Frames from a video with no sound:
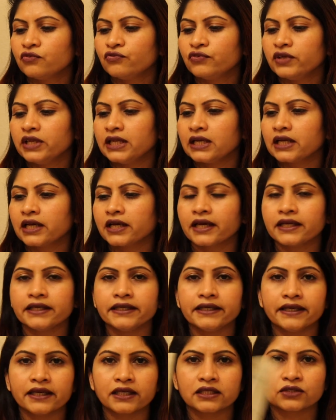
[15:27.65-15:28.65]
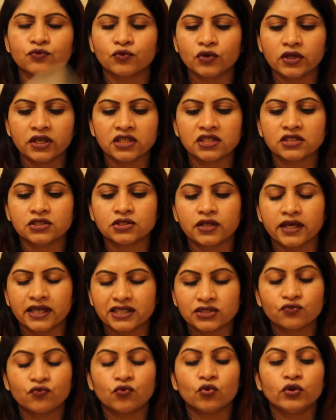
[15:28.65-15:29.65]
feeling like I need exfoliation
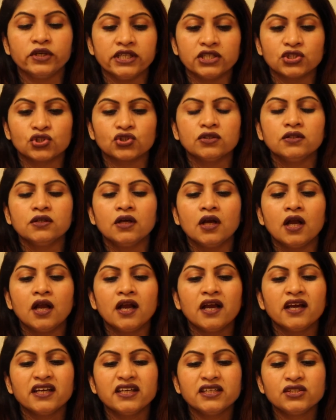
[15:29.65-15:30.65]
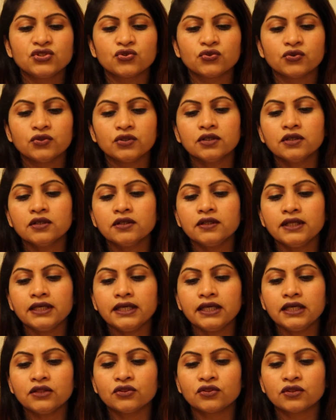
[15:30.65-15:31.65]
exfoliation it's
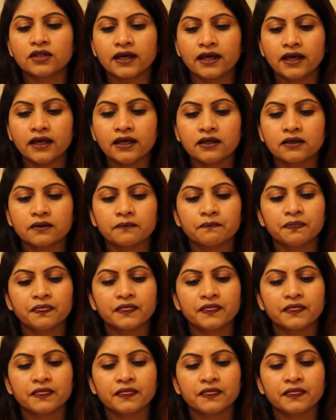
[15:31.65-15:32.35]
really thick